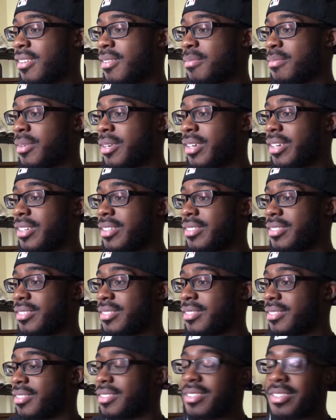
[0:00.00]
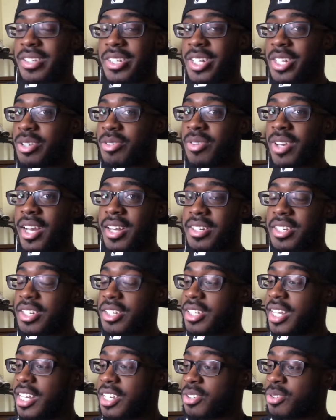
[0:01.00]
But shit, you gotta just
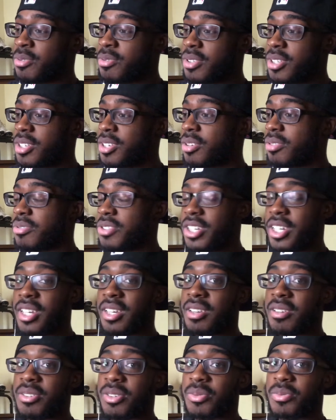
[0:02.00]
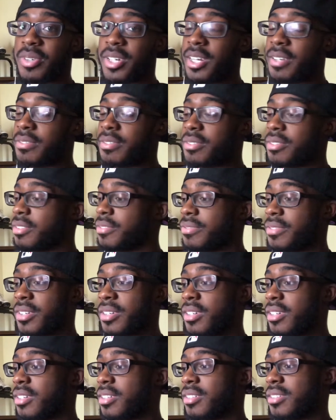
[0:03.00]
stay true to your genes or whatever the fuck.